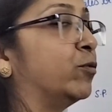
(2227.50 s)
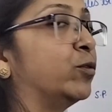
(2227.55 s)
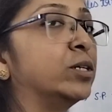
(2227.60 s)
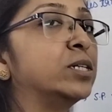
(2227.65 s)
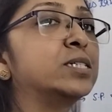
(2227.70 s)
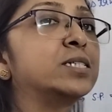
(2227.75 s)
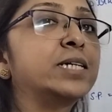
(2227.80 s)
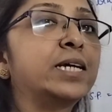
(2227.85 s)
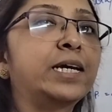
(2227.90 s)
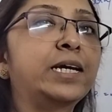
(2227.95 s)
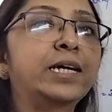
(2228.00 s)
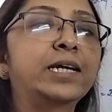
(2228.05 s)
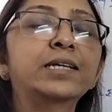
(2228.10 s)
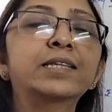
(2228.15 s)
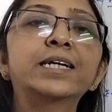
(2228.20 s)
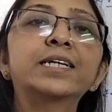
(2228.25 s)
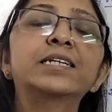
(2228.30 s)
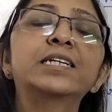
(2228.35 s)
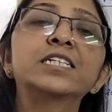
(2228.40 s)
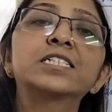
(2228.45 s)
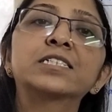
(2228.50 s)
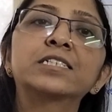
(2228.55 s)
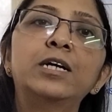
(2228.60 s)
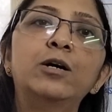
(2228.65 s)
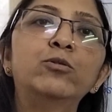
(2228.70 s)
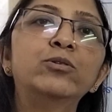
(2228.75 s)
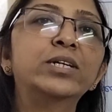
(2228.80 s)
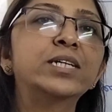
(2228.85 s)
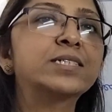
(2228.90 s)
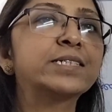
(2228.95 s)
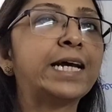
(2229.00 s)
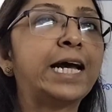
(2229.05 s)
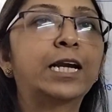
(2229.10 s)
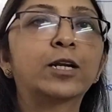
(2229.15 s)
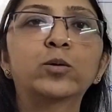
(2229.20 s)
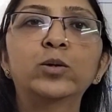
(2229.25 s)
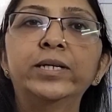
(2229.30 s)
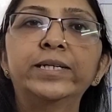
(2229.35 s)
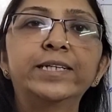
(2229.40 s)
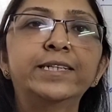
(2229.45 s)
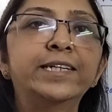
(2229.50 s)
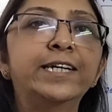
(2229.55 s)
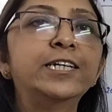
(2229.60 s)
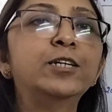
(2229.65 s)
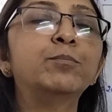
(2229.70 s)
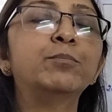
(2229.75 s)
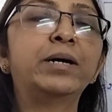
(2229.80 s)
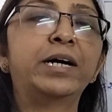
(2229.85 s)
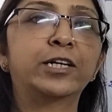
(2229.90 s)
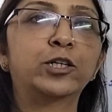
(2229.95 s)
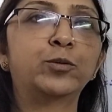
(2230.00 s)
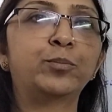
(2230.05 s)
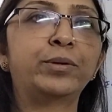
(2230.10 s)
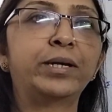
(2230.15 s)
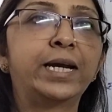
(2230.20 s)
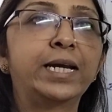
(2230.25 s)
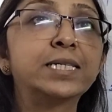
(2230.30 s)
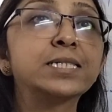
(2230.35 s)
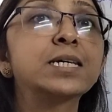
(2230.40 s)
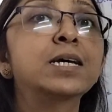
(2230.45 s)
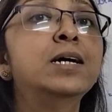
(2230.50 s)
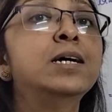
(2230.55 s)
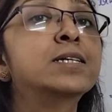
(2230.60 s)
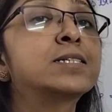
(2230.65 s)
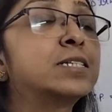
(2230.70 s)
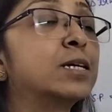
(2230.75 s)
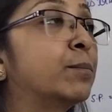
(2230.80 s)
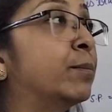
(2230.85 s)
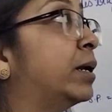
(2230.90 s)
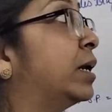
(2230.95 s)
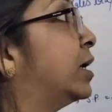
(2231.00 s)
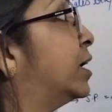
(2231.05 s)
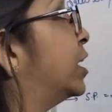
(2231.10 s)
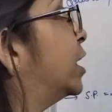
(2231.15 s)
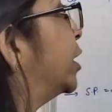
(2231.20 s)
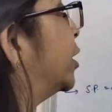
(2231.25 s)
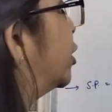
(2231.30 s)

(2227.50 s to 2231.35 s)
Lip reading: were saying that discount is calculated at marked price. Similarly,